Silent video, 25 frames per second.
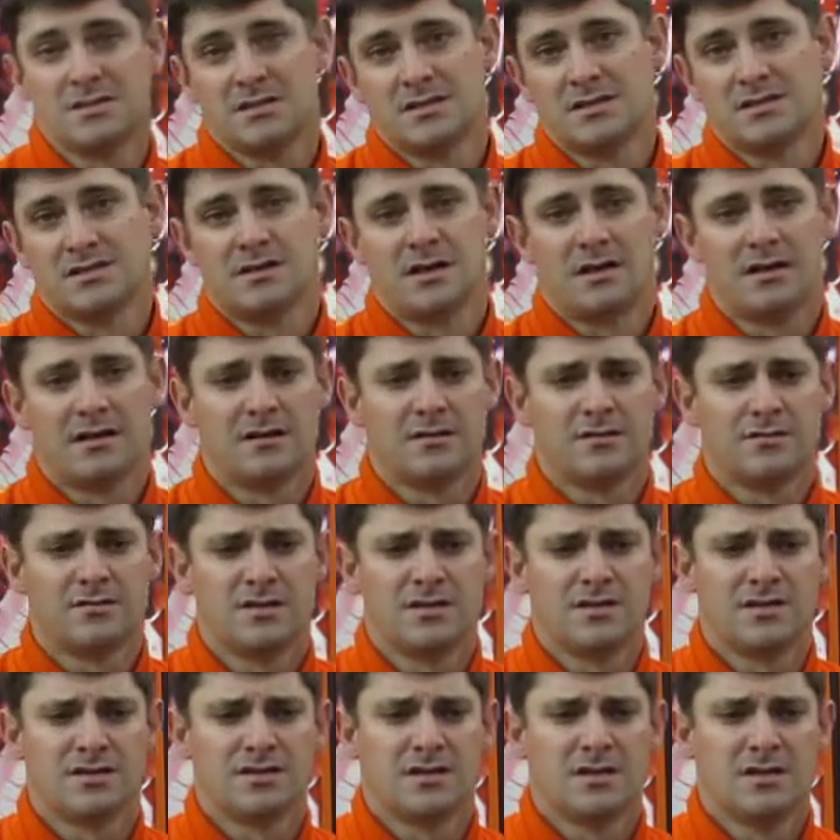And I know
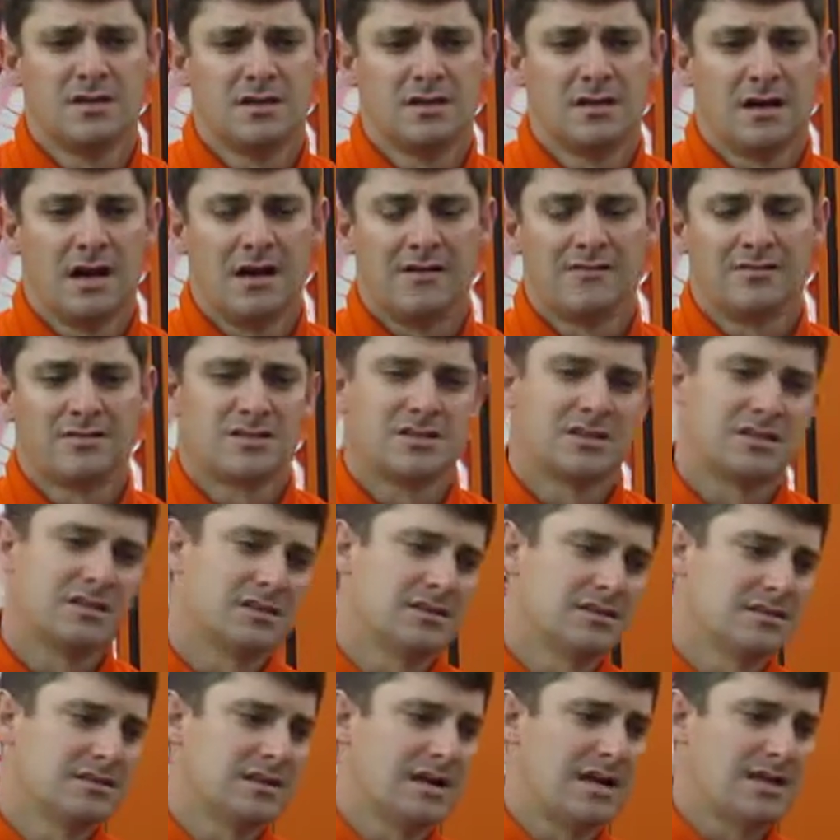this,
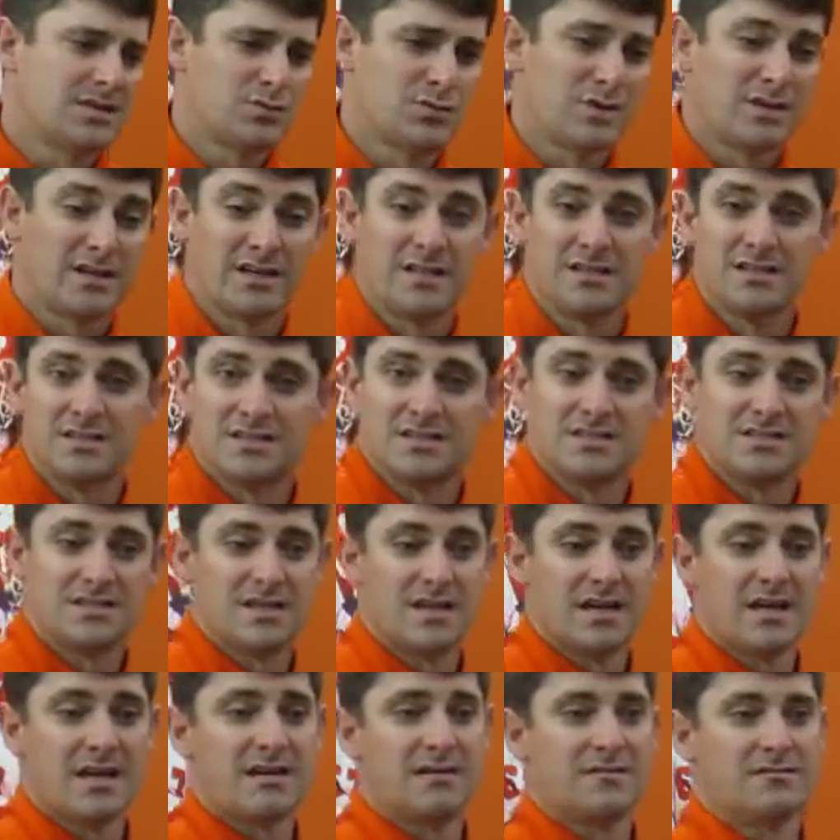obviously last week at NC
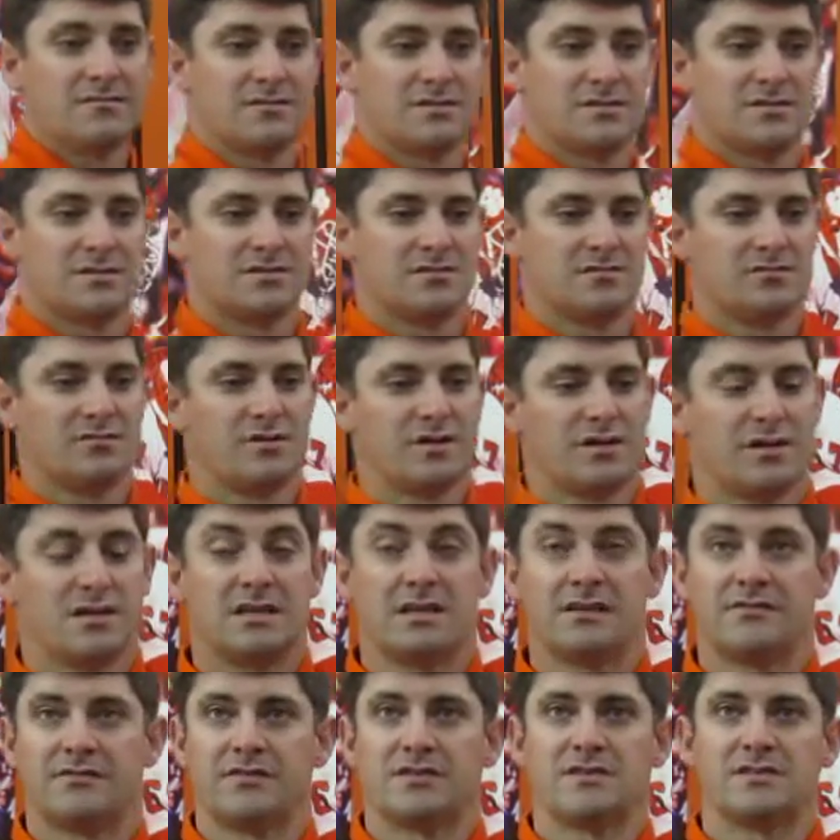State was one of the
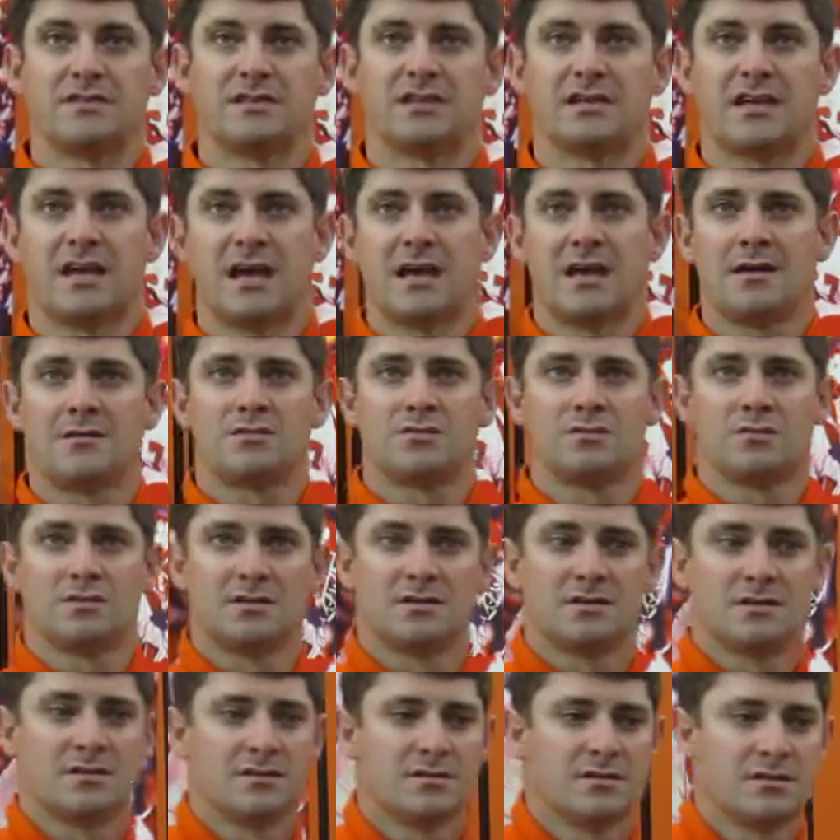difference in the games with
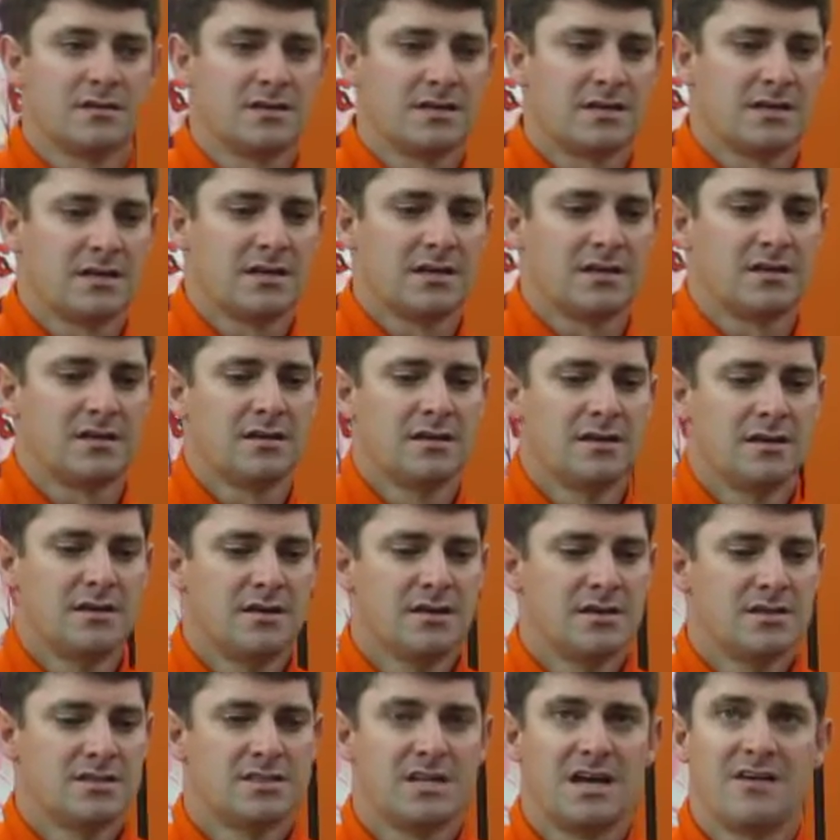the
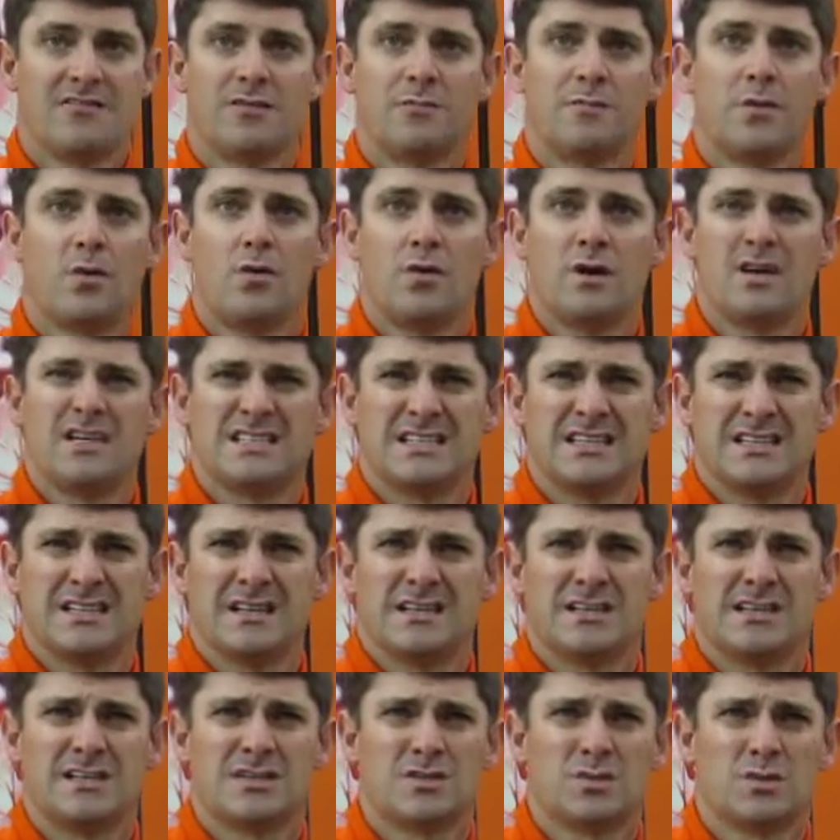7 points, and
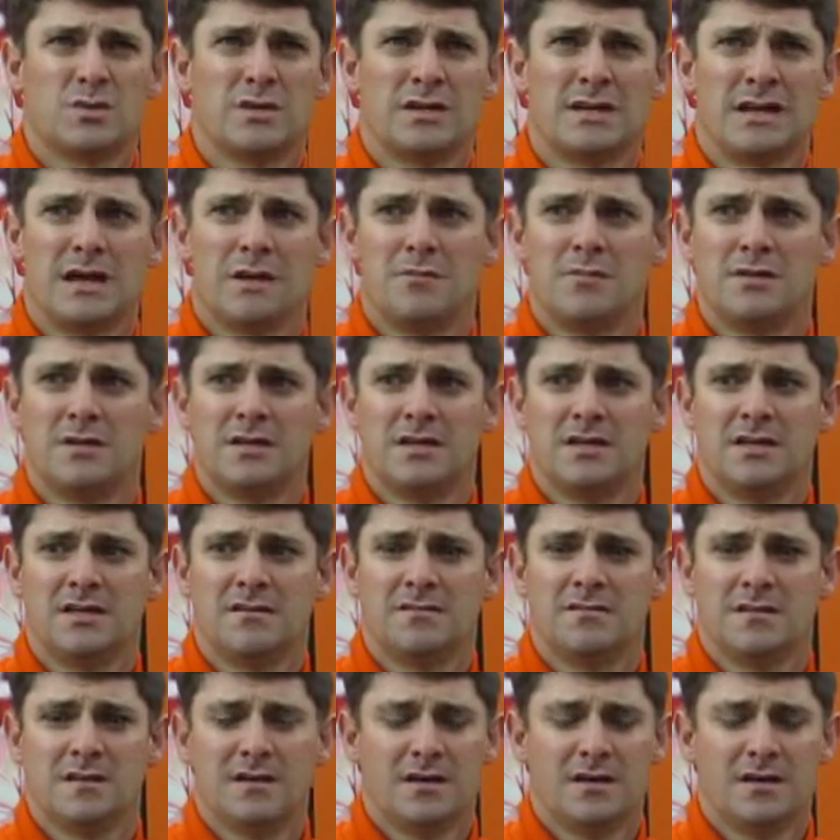then this week I believe